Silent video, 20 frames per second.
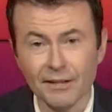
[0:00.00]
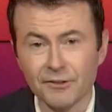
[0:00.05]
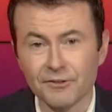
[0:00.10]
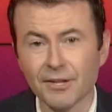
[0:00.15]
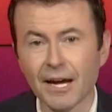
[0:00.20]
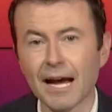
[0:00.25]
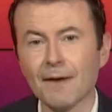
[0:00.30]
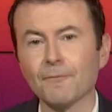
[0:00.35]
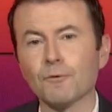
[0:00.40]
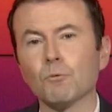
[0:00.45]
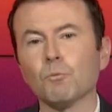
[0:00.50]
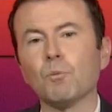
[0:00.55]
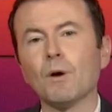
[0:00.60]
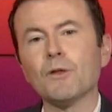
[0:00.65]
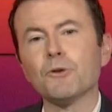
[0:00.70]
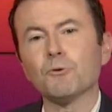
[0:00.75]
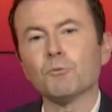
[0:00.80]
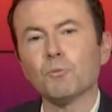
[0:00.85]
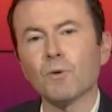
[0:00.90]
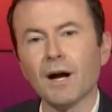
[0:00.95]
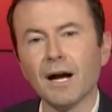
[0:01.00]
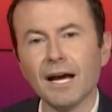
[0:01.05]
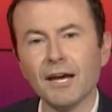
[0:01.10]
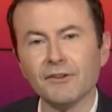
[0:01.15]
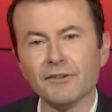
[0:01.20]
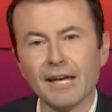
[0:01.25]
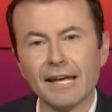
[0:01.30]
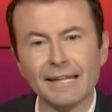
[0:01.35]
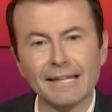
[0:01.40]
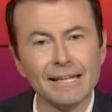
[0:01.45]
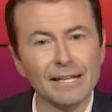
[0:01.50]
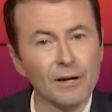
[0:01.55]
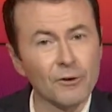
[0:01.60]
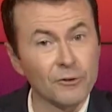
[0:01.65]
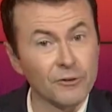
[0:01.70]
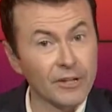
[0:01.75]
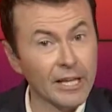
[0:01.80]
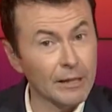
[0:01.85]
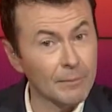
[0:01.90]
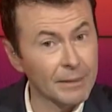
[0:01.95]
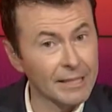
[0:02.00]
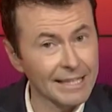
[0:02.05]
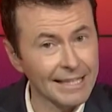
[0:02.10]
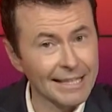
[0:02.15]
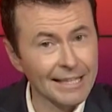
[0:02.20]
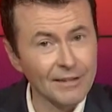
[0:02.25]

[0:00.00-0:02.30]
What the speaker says: It is time for WeatherWise, and in our segment,